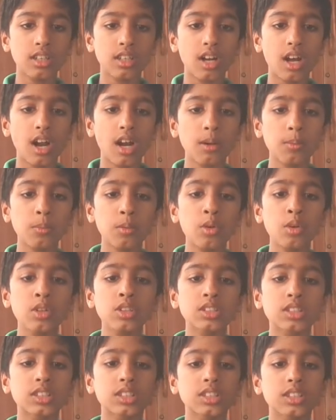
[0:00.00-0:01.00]

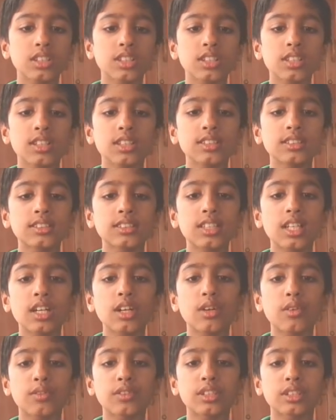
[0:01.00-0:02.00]
almost
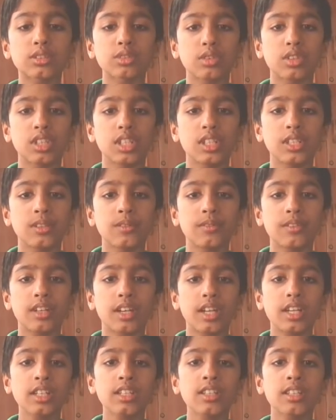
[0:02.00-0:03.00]
inside of the soil,
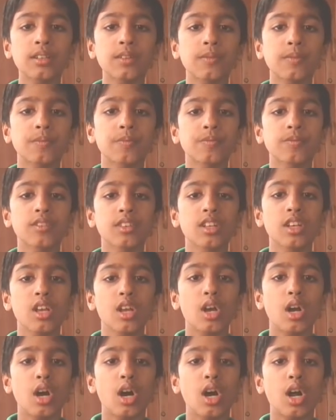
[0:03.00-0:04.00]
right?
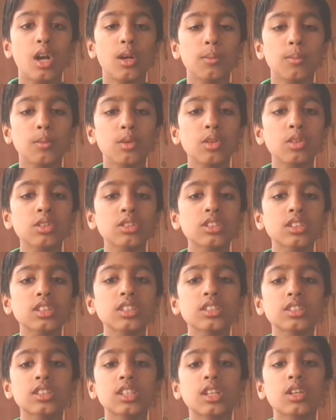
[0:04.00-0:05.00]
Almost
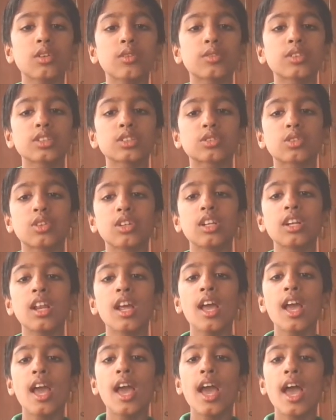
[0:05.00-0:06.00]
inside of the soil.
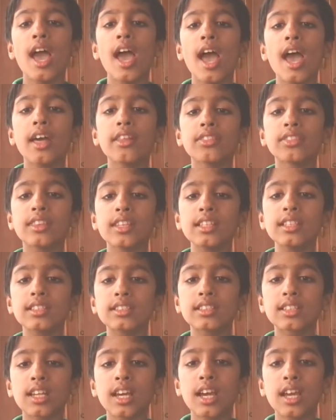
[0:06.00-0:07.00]
And
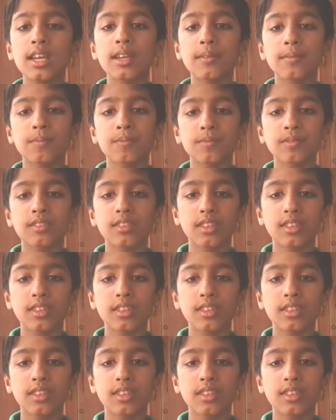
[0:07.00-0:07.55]
this time,